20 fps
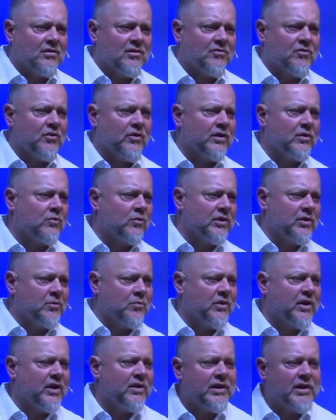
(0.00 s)
Friend, when you
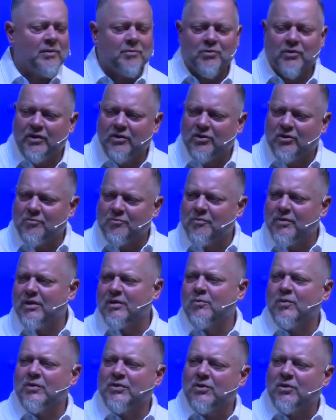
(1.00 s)
pray that prayer and you mean
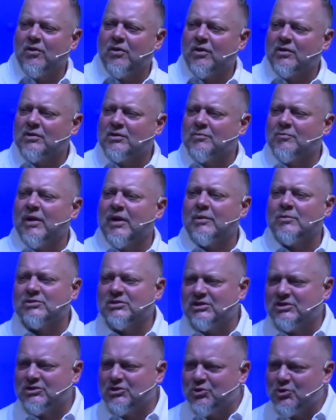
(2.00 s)
it with your heart, the Bible
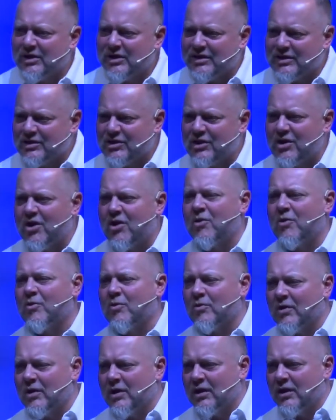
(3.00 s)
says you can know
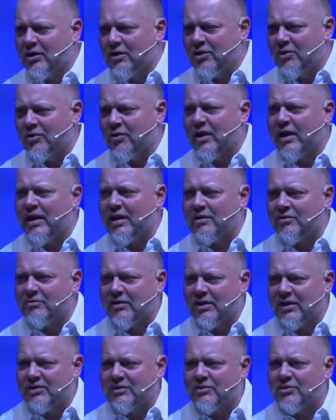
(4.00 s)
you have
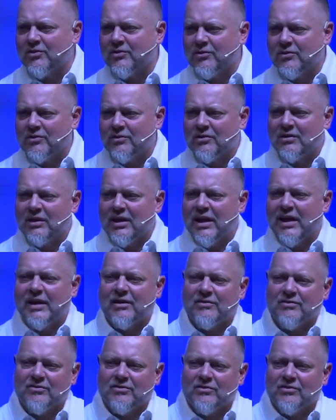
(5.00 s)
eternal
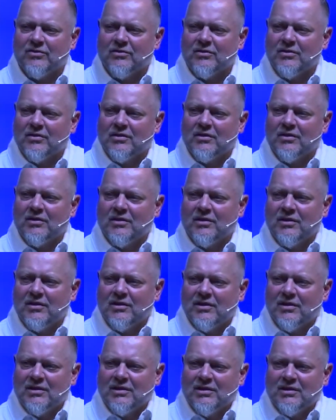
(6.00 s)
life.
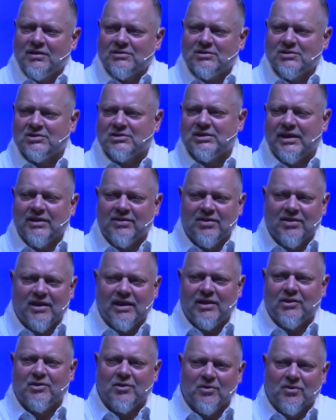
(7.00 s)
So say,
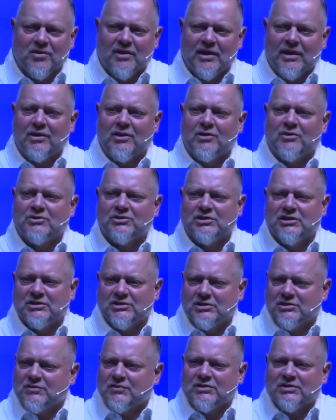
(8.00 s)
Thank you. Thank you,
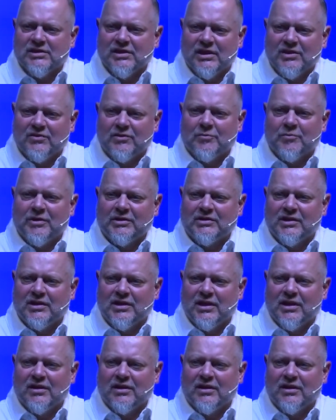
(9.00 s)
Jesus, for saving me today.